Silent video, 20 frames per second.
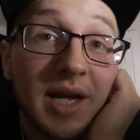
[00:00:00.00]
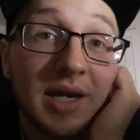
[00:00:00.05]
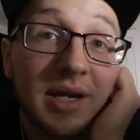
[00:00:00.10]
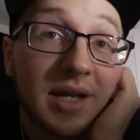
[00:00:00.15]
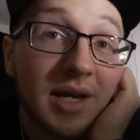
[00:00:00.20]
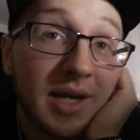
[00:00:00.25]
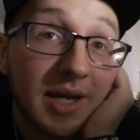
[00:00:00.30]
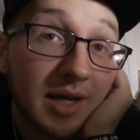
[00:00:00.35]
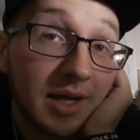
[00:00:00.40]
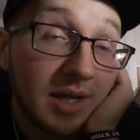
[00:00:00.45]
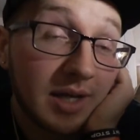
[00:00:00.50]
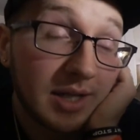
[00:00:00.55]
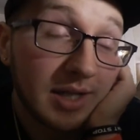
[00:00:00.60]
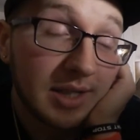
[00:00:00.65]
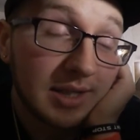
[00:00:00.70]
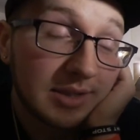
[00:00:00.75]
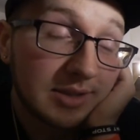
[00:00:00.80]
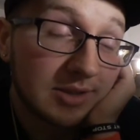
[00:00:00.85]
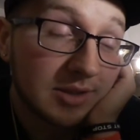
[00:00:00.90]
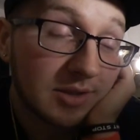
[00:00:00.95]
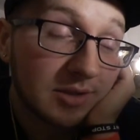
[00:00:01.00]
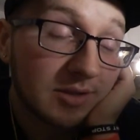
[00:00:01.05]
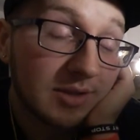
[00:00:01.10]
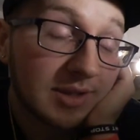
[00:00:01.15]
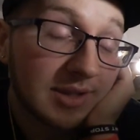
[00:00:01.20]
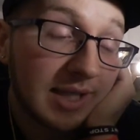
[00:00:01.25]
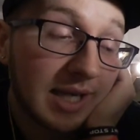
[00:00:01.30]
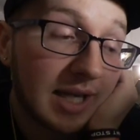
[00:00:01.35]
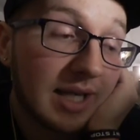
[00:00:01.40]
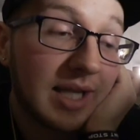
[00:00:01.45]
that night. So
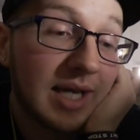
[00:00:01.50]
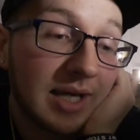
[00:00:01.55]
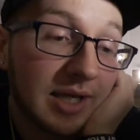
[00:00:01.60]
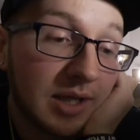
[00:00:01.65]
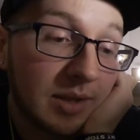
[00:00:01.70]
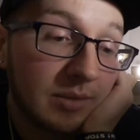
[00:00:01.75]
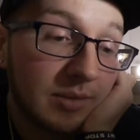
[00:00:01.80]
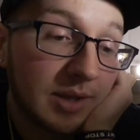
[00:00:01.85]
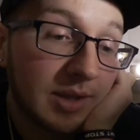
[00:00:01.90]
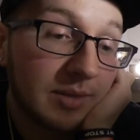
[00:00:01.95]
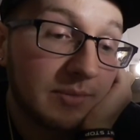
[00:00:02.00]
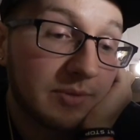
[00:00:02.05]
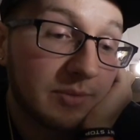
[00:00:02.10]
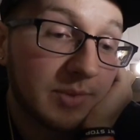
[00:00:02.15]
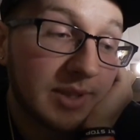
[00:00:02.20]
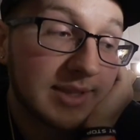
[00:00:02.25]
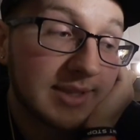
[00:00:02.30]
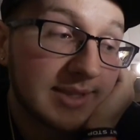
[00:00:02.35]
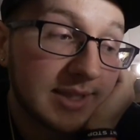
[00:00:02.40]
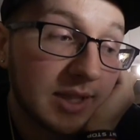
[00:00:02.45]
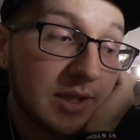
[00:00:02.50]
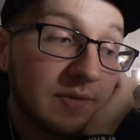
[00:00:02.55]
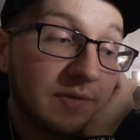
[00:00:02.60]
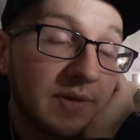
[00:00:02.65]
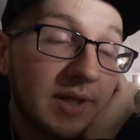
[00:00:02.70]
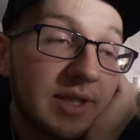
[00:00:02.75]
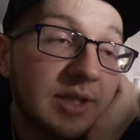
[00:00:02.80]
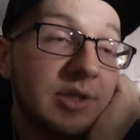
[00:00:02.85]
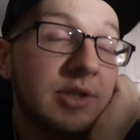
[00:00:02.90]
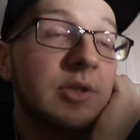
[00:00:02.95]
got a lot coming up for
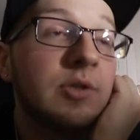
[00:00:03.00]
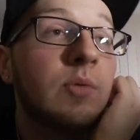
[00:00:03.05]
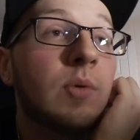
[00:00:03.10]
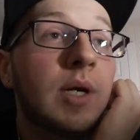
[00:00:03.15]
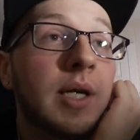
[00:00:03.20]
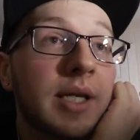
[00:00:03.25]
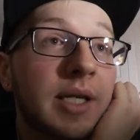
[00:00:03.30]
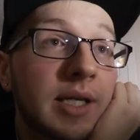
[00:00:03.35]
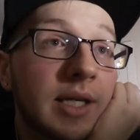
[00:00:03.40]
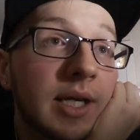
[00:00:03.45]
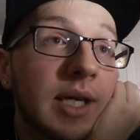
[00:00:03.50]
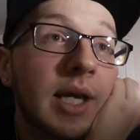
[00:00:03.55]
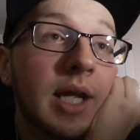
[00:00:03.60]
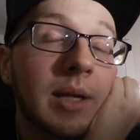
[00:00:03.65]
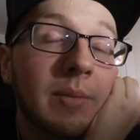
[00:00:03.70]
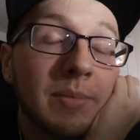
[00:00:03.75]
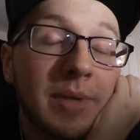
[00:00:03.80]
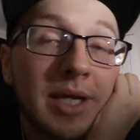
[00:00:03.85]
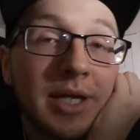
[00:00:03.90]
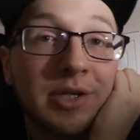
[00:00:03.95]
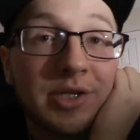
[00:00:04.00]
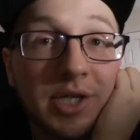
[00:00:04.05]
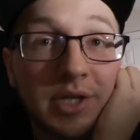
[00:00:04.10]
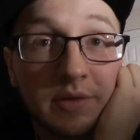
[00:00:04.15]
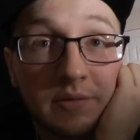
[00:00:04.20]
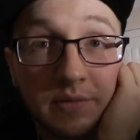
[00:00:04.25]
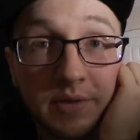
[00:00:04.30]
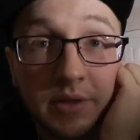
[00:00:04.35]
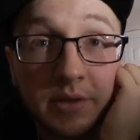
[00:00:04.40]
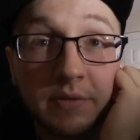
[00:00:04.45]
myself. I do want to get a main
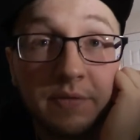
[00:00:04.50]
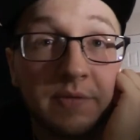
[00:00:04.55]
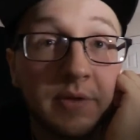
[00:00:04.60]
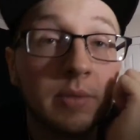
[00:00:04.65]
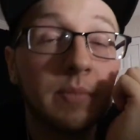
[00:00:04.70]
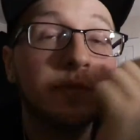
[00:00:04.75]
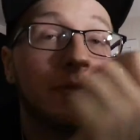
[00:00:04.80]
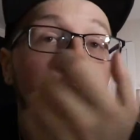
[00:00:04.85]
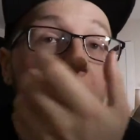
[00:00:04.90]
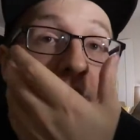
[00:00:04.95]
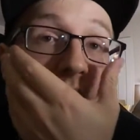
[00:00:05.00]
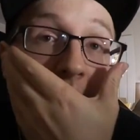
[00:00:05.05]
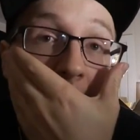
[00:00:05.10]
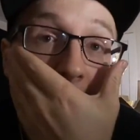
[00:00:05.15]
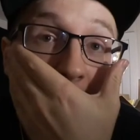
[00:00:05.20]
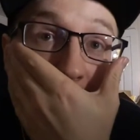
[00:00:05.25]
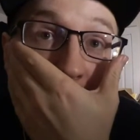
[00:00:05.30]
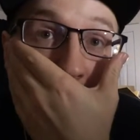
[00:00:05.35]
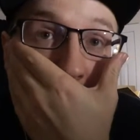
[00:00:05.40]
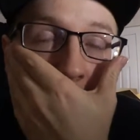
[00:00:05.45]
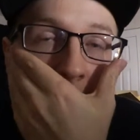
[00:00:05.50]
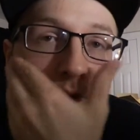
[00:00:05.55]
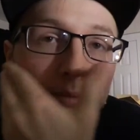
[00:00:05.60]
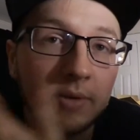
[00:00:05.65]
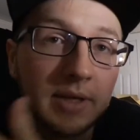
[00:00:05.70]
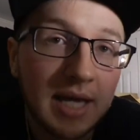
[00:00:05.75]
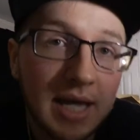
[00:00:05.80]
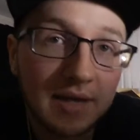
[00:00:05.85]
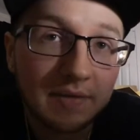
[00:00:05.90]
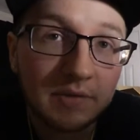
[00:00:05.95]
channel video film for you guys.
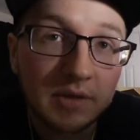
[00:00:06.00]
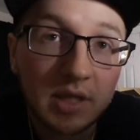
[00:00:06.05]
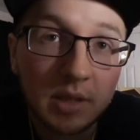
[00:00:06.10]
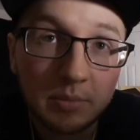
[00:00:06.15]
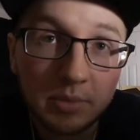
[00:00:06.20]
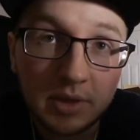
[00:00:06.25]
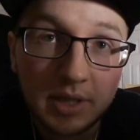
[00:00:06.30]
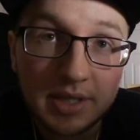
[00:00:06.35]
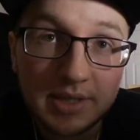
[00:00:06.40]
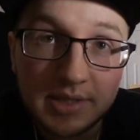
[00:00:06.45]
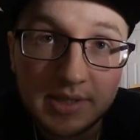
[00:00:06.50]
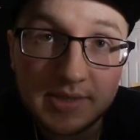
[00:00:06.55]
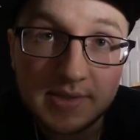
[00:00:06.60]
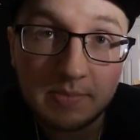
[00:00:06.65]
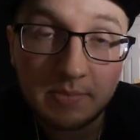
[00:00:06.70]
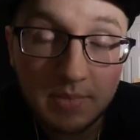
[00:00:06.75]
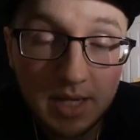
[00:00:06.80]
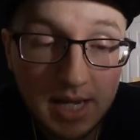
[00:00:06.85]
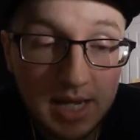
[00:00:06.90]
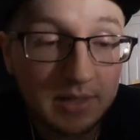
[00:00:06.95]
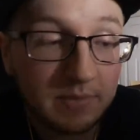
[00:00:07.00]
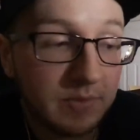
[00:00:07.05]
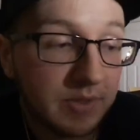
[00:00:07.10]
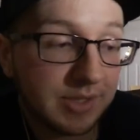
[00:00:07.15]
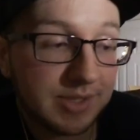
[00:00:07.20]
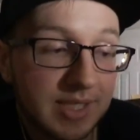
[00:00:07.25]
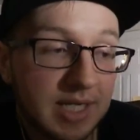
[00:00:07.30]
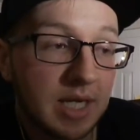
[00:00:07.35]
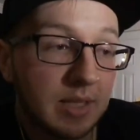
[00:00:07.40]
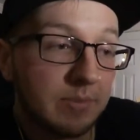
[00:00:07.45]
We have a couple ideas in mind. We
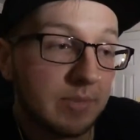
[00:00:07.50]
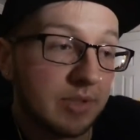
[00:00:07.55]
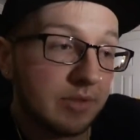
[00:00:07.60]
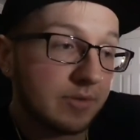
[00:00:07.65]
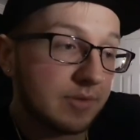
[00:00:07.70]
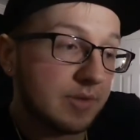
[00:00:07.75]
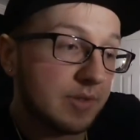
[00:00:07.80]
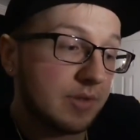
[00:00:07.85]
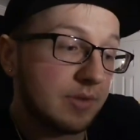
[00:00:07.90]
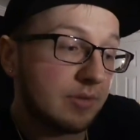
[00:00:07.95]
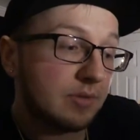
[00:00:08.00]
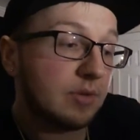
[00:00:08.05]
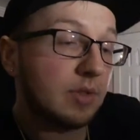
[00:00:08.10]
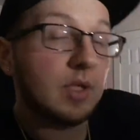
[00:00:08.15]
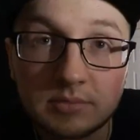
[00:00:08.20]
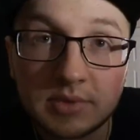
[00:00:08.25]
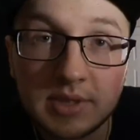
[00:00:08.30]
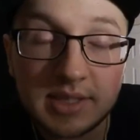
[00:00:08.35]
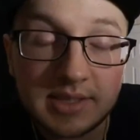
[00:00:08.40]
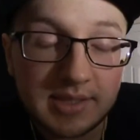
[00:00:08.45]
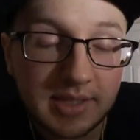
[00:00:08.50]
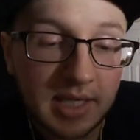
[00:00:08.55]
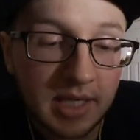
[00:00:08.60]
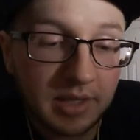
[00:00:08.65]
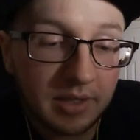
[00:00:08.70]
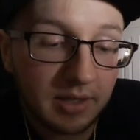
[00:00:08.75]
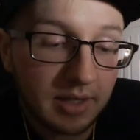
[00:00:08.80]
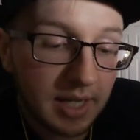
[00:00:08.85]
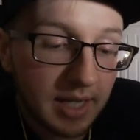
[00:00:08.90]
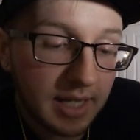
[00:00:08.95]
just got to be able to get
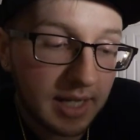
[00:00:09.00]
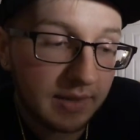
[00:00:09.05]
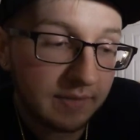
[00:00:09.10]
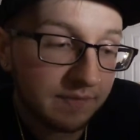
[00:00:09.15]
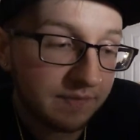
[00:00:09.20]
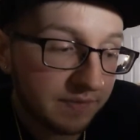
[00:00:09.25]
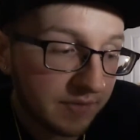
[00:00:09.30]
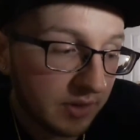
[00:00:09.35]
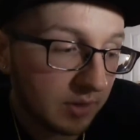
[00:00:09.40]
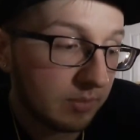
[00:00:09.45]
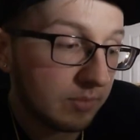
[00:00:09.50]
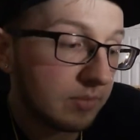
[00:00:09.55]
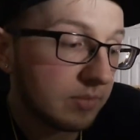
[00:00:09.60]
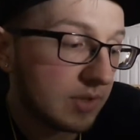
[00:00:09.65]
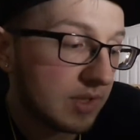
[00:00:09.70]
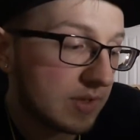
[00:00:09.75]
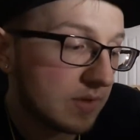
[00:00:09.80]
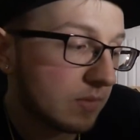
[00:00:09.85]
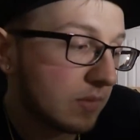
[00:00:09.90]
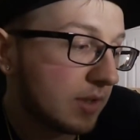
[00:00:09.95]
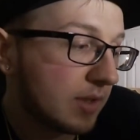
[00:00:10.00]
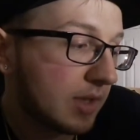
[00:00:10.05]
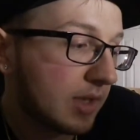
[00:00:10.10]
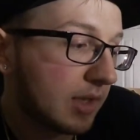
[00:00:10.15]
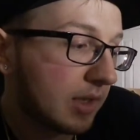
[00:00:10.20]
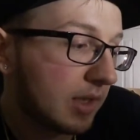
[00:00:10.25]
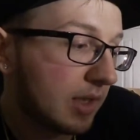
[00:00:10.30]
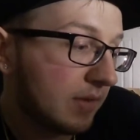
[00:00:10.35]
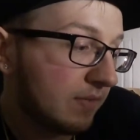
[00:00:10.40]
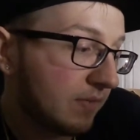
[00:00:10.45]
together and film. This one
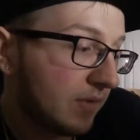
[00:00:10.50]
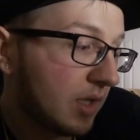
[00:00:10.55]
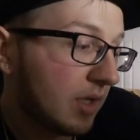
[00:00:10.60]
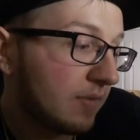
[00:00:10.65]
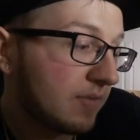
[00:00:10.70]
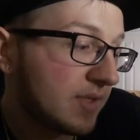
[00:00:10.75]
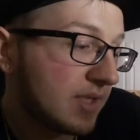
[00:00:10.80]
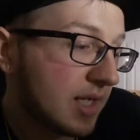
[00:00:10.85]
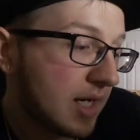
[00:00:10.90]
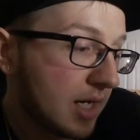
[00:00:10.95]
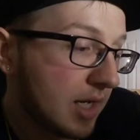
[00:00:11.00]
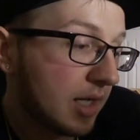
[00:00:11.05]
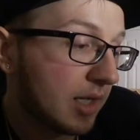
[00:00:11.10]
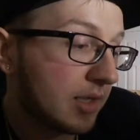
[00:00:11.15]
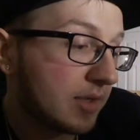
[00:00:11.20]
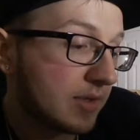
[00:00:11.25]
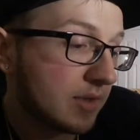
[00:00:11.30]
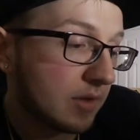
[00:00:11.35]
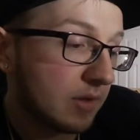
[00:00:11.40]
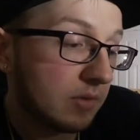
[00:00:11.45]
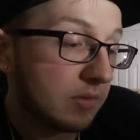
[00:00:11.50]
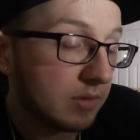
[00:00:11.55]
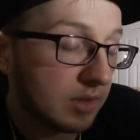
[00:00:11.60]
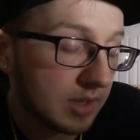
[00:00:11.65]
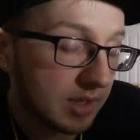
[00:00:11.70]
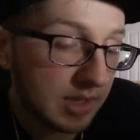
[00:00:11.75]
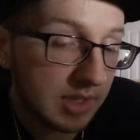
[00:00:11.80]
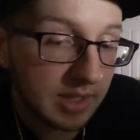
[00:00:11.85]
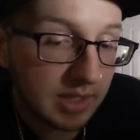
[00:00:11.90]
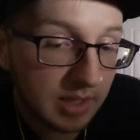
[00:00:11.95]
involves Eric, so
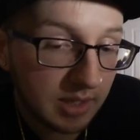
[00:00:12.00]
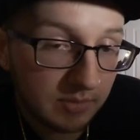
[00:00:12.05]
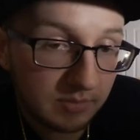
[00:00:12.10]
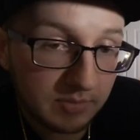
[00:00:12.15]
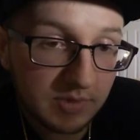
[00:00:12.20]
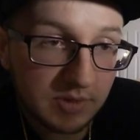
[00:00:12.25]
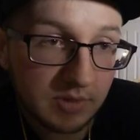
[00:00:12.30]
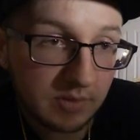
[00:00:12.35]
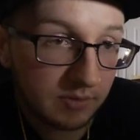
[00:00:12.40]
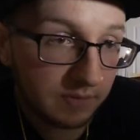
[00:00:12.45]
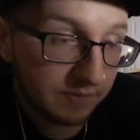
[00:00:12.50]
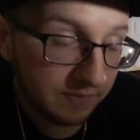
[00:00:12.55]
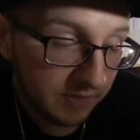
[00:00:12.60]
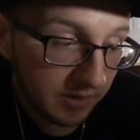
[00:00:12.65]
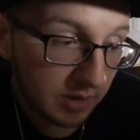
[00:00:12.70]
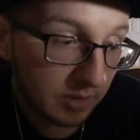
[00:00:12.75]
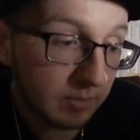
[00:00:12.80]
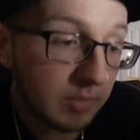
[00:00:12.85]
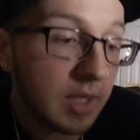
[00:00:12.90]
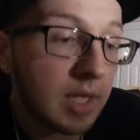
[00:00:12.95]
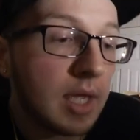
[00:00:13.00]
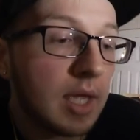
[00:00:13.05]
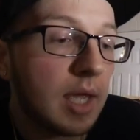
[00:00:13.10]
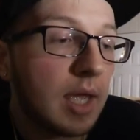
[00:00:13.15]
I need him to film.